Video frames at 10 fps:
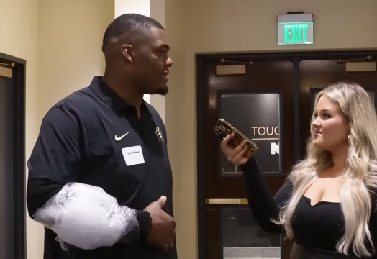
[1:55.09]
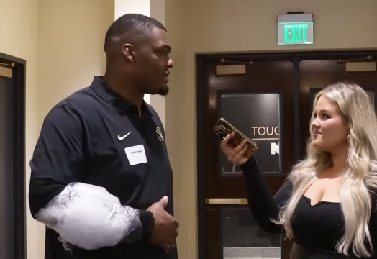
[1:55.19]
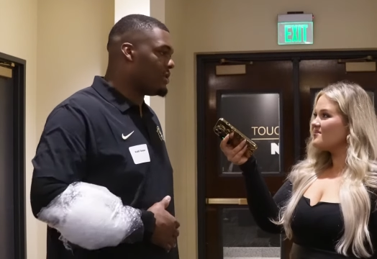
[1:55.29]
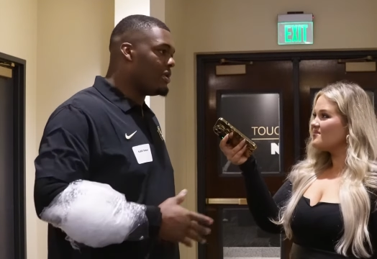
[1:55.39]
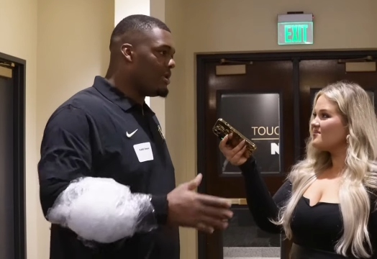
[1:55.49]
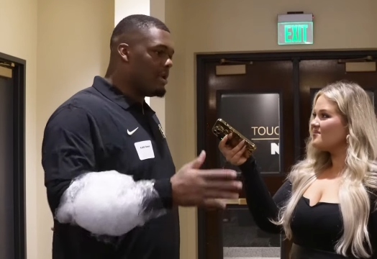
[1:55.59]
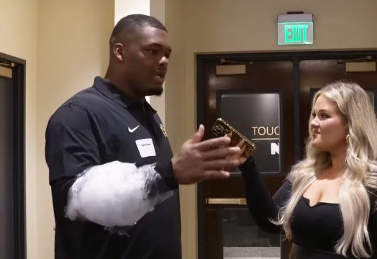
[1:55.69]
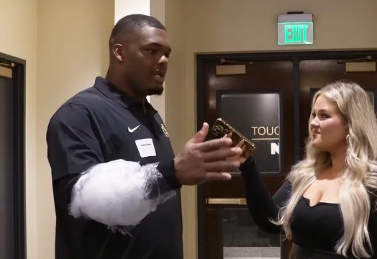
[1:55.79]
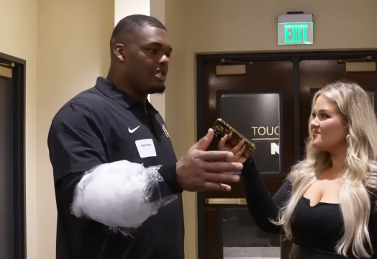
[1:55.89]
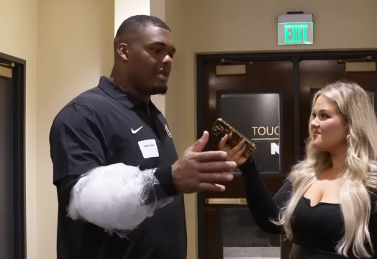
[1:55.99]

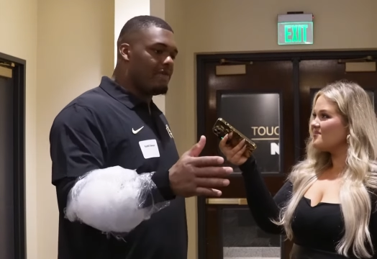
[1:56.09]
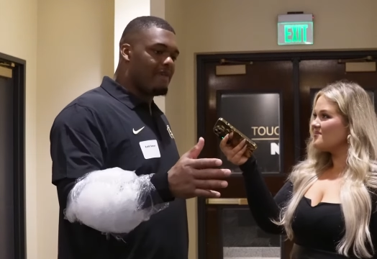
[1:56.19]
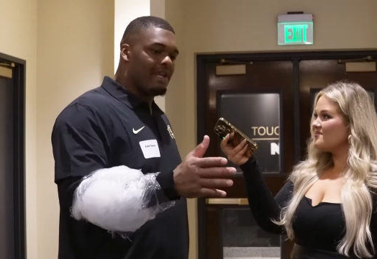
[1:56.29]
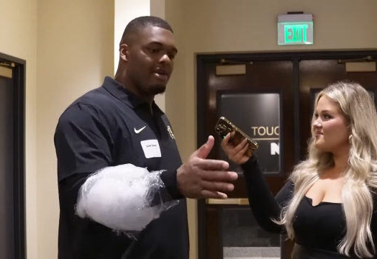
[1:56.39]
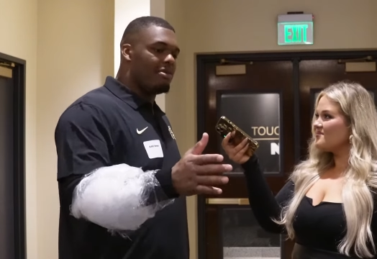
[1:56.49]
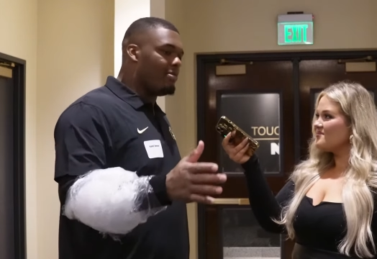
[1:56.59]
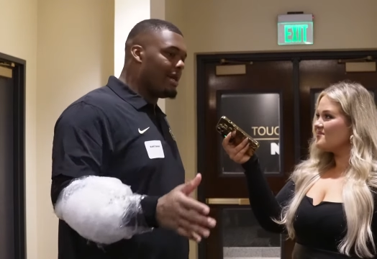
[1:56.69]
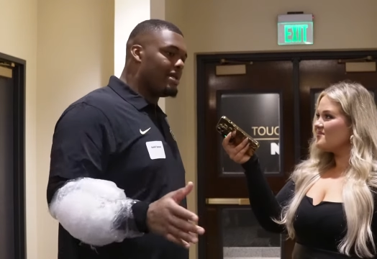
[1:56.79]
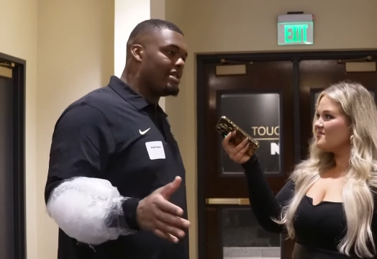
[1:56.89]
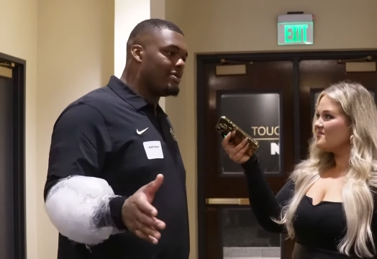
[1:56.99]
Speaker 1: So this, if I let up a
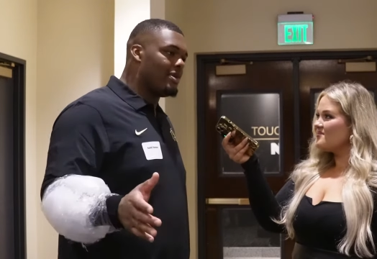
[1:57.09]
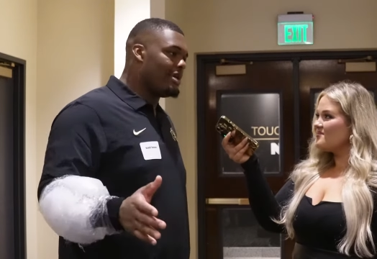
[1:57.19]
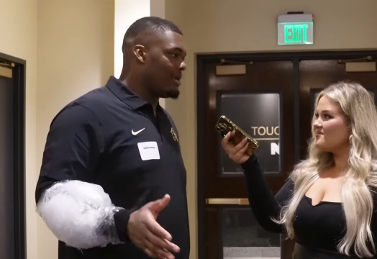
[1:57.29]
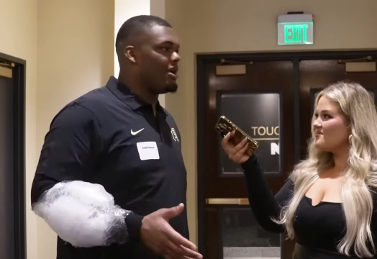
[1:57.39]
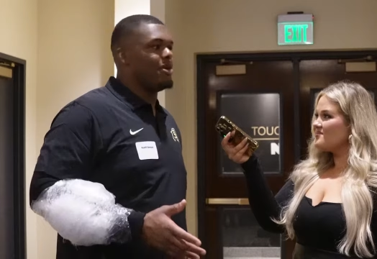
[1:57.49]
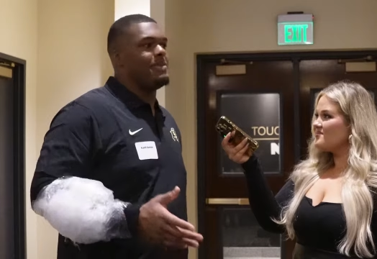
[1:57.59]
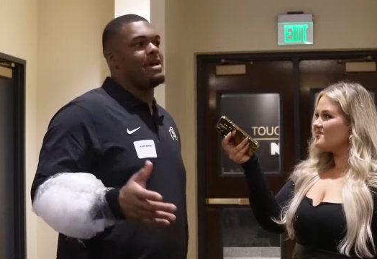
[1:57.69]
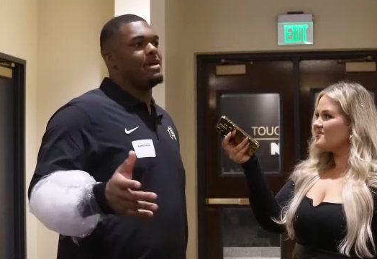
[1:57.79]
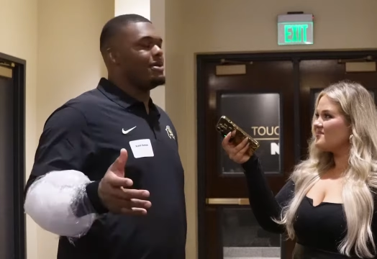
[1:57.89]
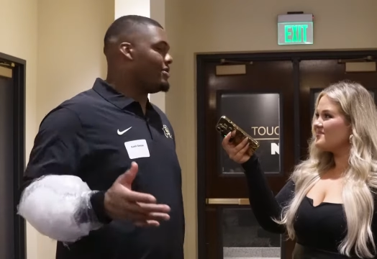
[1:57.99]
block this week, oh
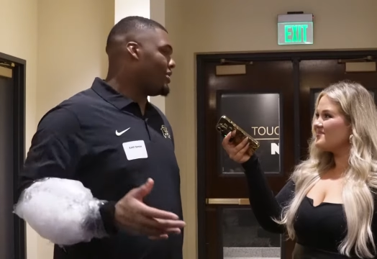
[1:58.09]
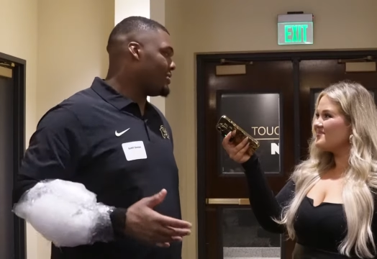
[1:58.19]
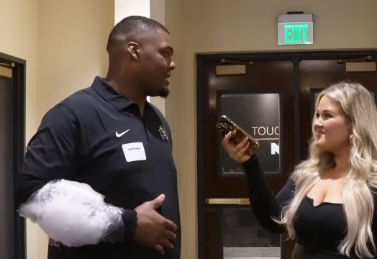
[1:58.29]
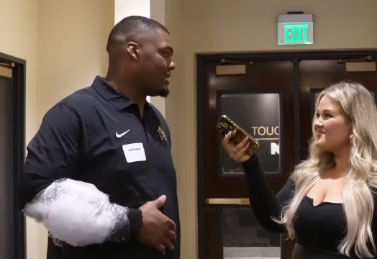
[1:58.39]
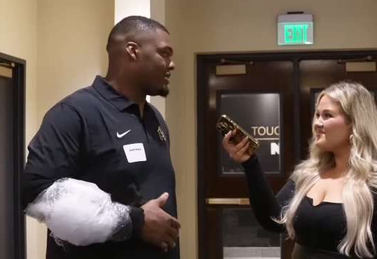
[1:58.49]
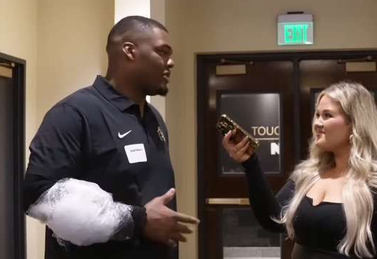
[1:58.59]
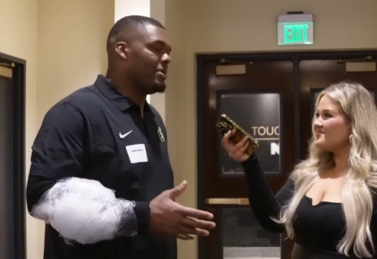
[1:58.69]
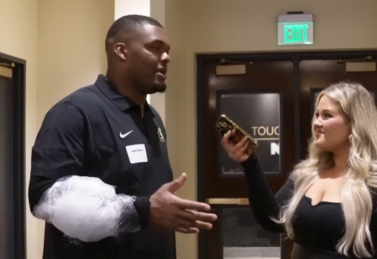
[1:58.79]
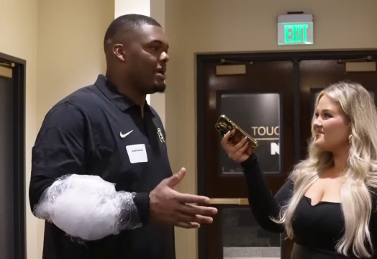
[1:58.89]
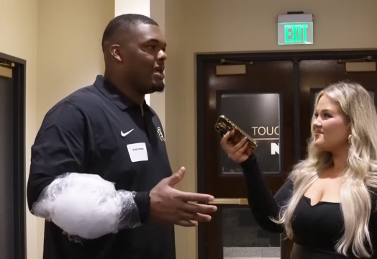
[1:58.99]
man, you know what I'm saying? So
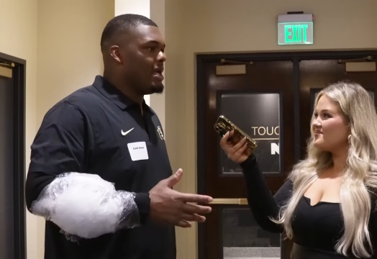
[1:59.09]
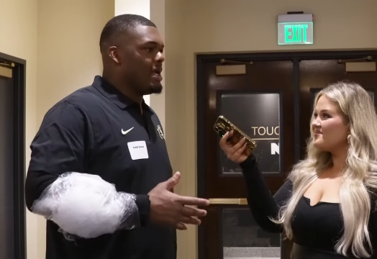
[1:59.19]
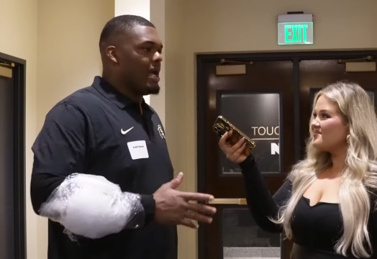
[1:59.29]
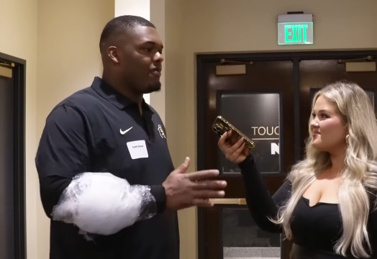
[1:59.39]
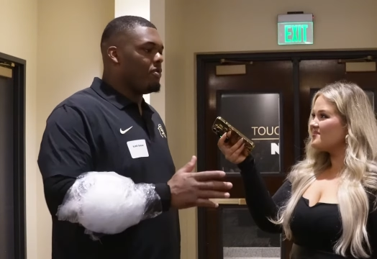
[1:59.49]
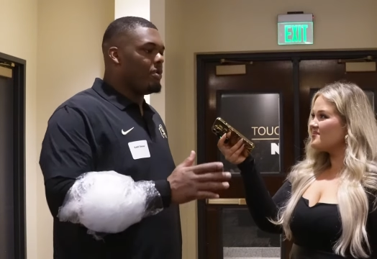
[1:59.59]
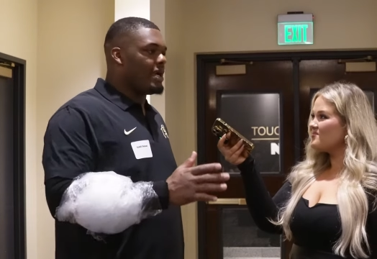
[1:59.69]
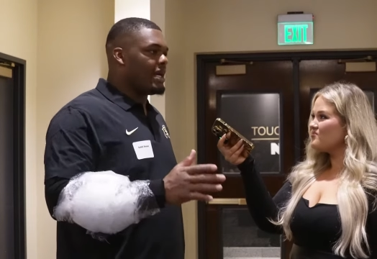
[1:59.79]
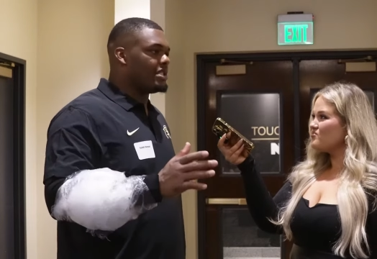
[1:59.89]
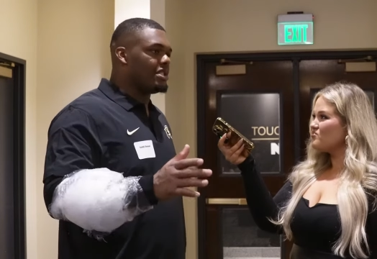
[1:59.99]
but every week
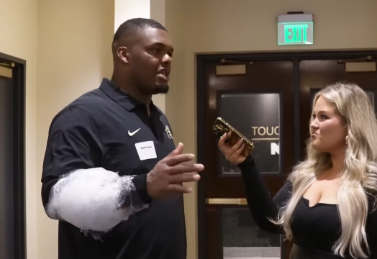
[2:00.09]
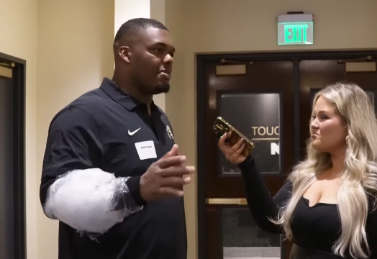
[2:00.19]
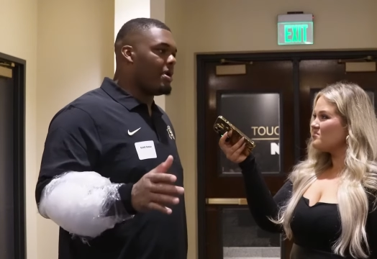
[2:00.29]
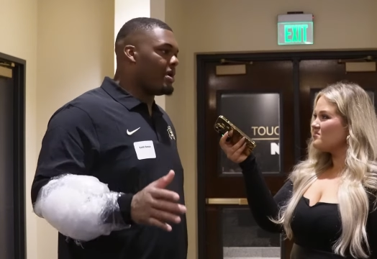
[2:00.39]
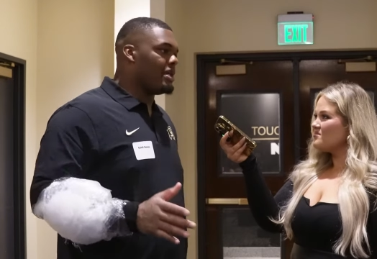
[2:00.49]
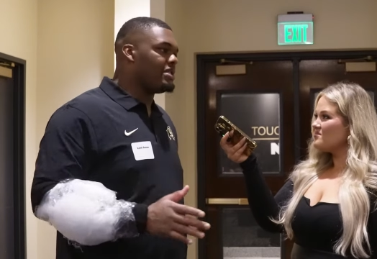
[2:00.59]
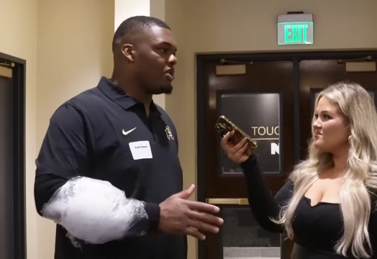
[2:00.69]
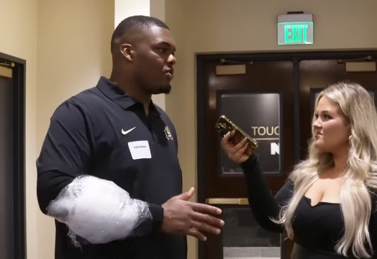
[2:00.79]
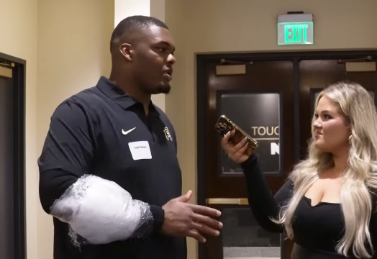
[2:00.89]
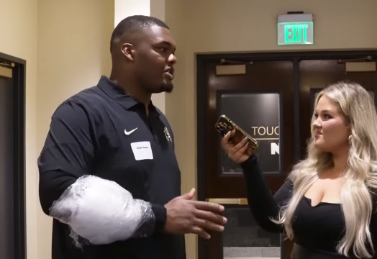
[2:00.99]
I just get better. There's
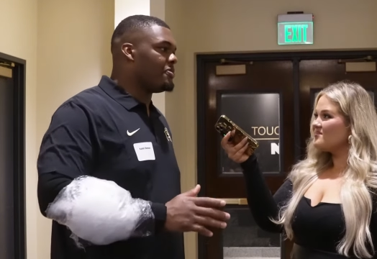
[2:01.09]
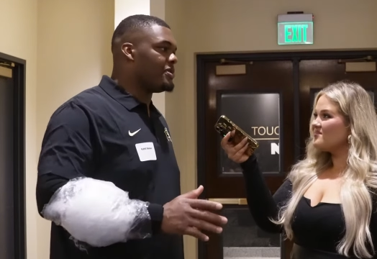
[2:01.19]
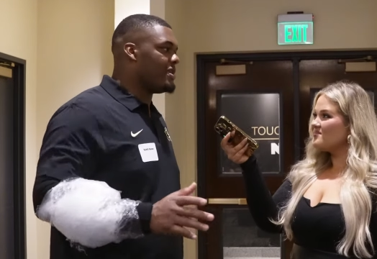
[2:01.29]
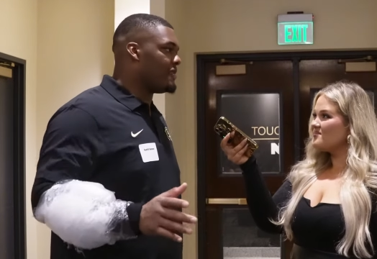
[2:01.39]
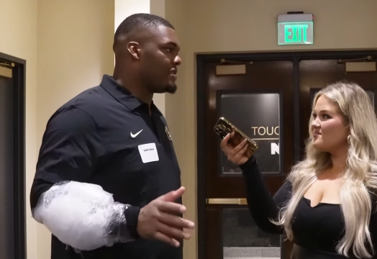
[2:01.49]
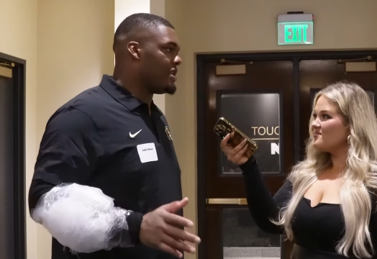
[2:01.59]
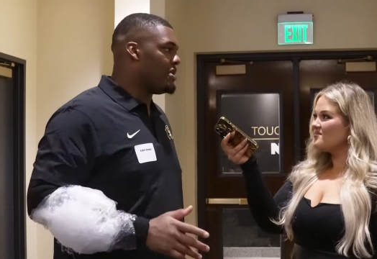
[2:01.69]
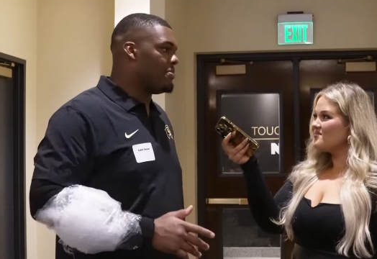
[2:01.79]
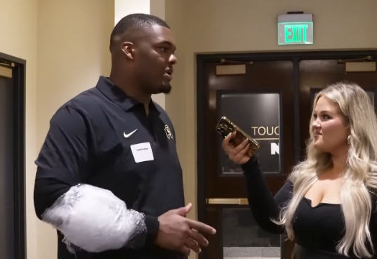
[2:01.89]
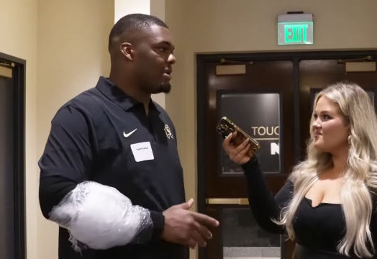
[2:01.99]
no really specific
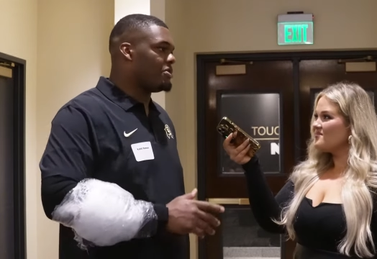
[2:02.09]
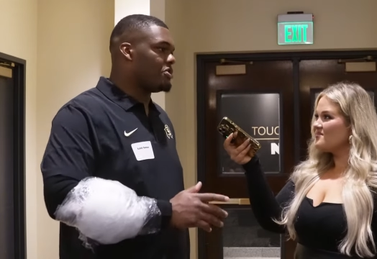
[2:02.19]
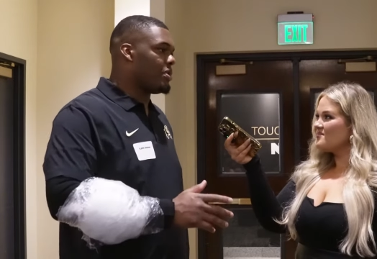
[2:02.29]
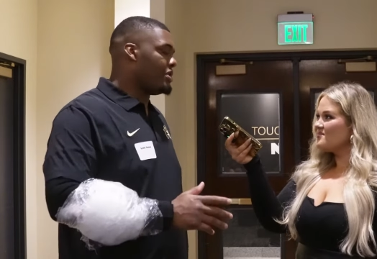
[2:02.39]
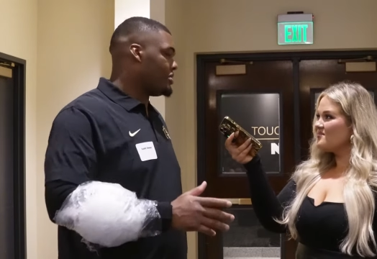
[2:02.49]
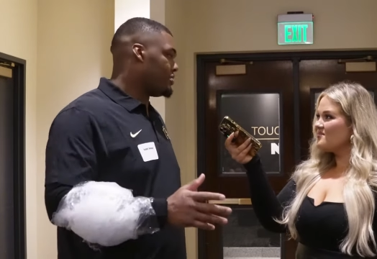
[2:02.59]
team, but I'm just ready